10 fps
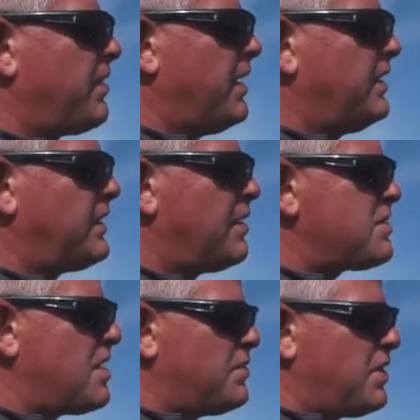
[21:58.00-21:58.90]
is
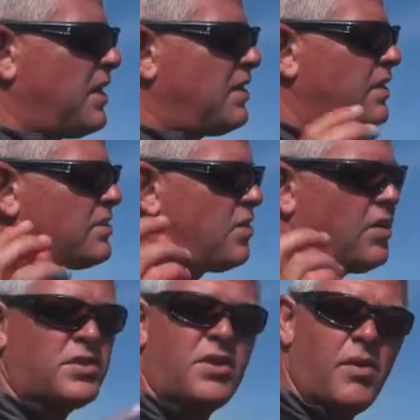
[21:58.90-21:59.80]
sometimes you get those
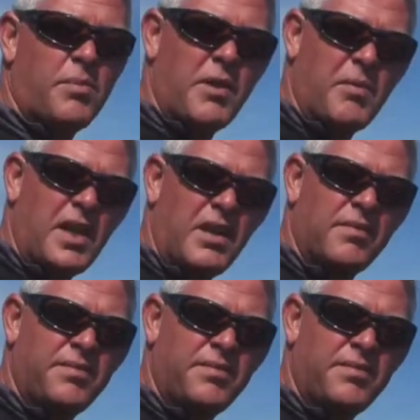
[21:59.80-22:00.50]
grass carp coming in.